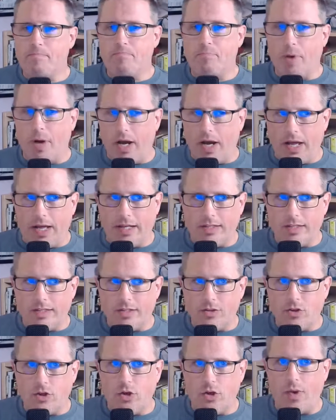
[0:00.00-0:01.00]

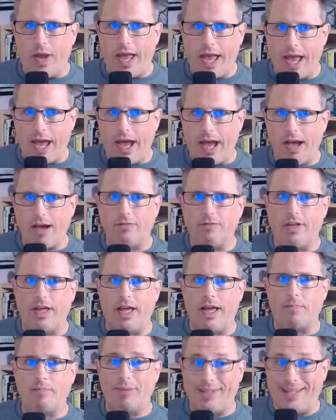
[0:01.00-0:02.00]
But to have
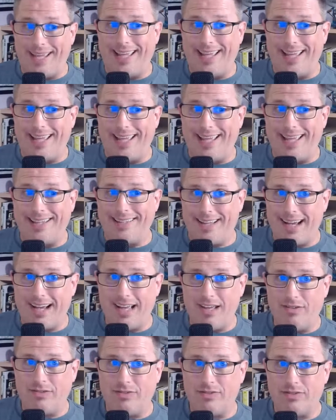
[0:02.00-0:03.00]
like plant
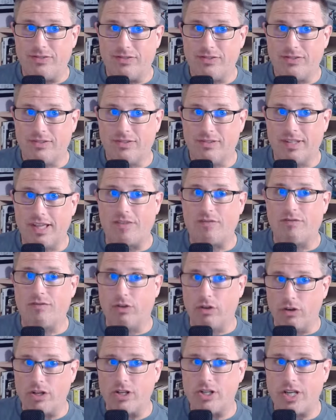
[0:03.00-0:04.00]
life, like
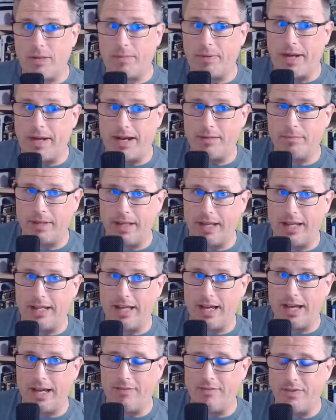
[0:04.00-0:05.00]
flourishing
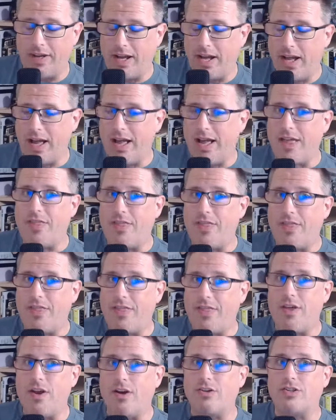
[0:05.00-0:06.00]
plant life,
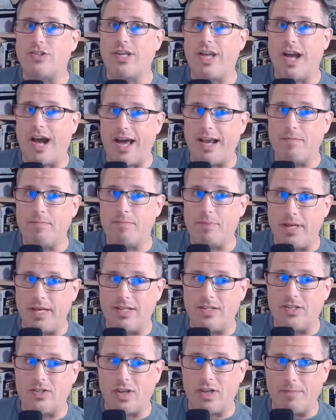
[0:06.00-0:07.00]
there's got to be
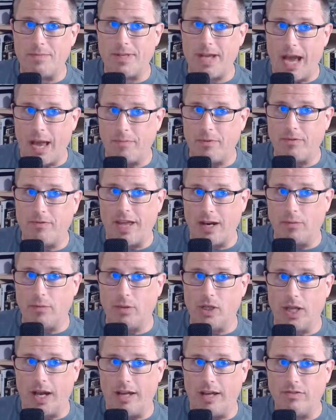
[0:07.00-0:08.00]
some type of
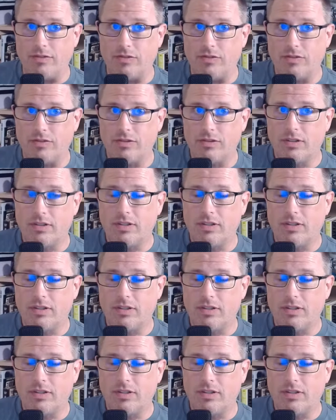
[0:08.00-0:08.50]
animal life.